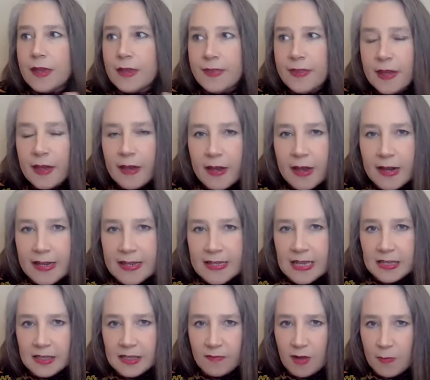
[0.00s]
that in the early
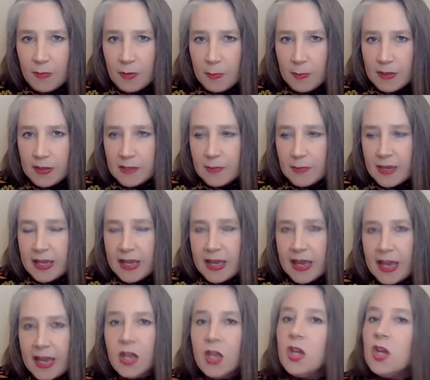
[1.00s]
days of her public speaking,